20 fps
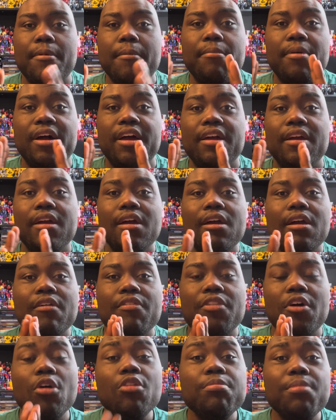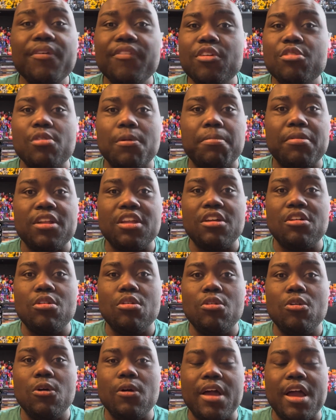but those movies were pretty
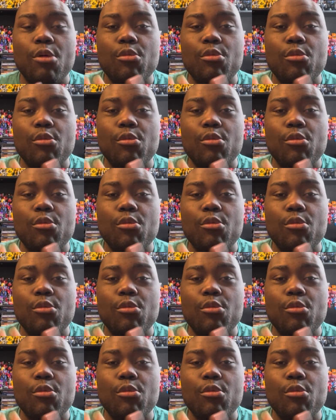cool.